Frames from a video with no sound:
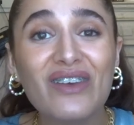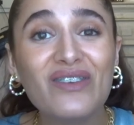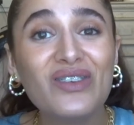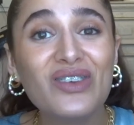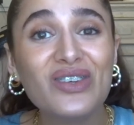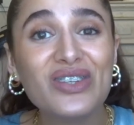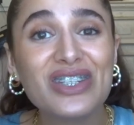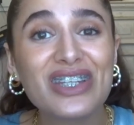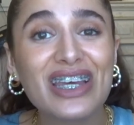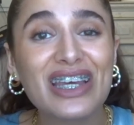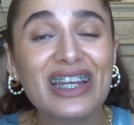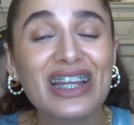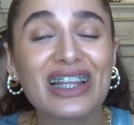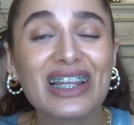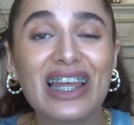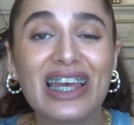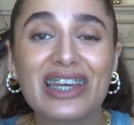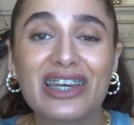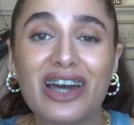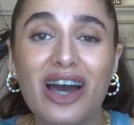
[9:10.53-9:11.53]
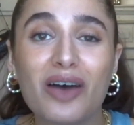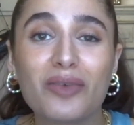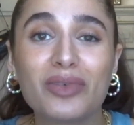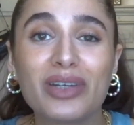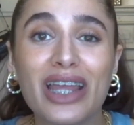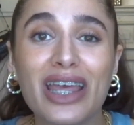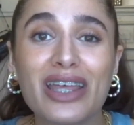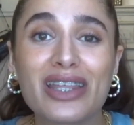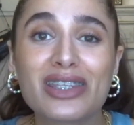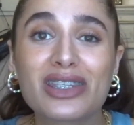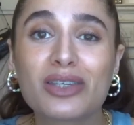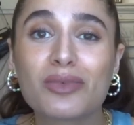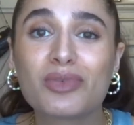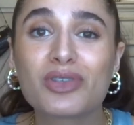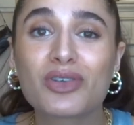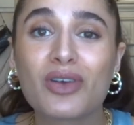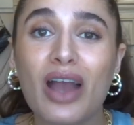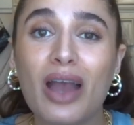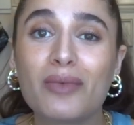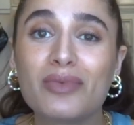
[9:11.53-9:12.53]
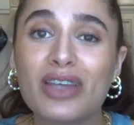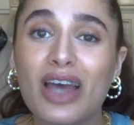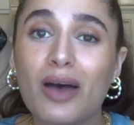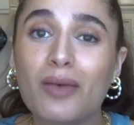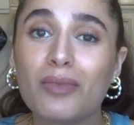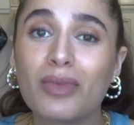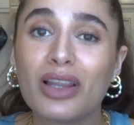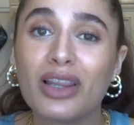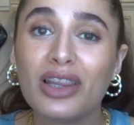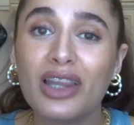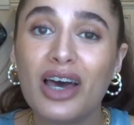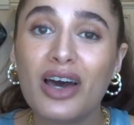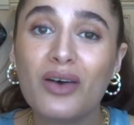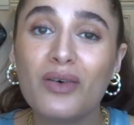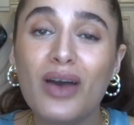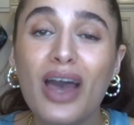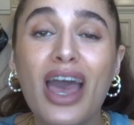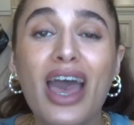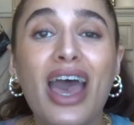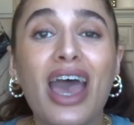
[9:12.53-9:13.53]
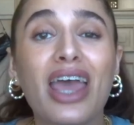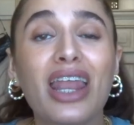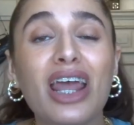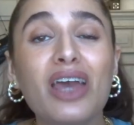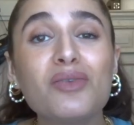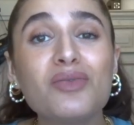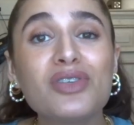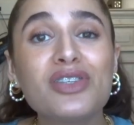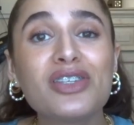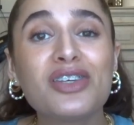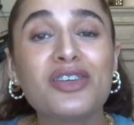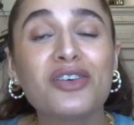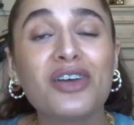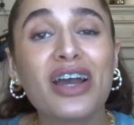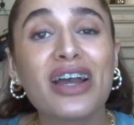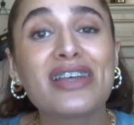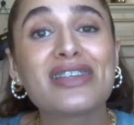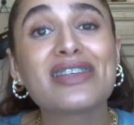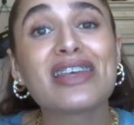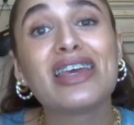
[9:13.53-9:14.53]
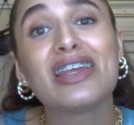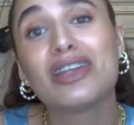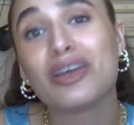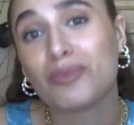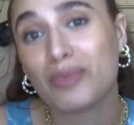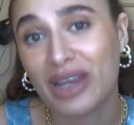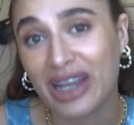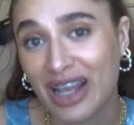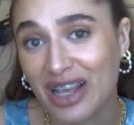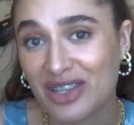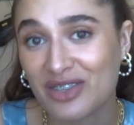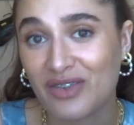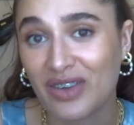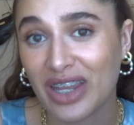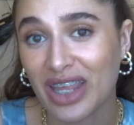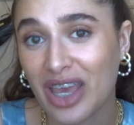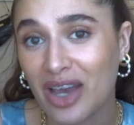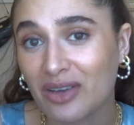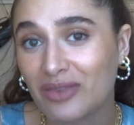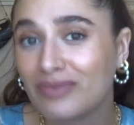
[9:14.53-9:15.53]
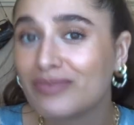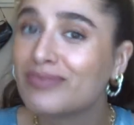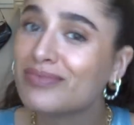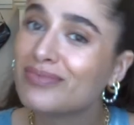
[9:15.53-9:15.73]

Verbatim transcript: If you did, like, comment, and subscribe down below, and I will see you guys in my next video.